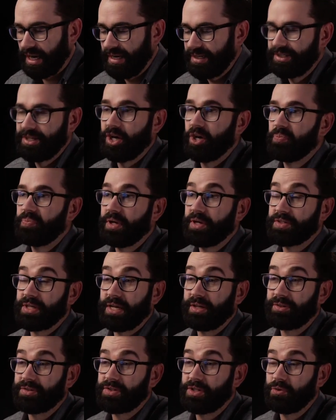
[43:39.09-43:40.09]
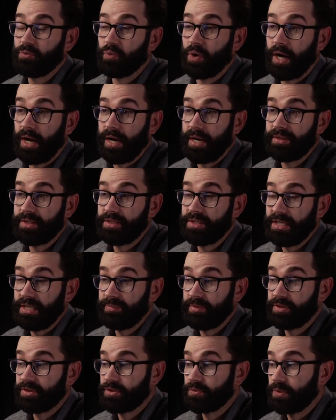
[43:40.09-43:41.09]
I don't, because I don't see why the
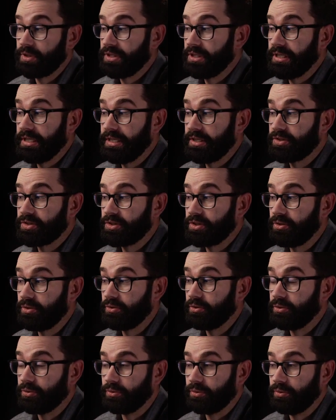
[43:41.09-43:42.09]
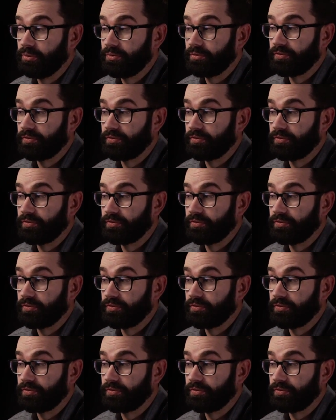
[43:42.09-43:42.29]
demons would need to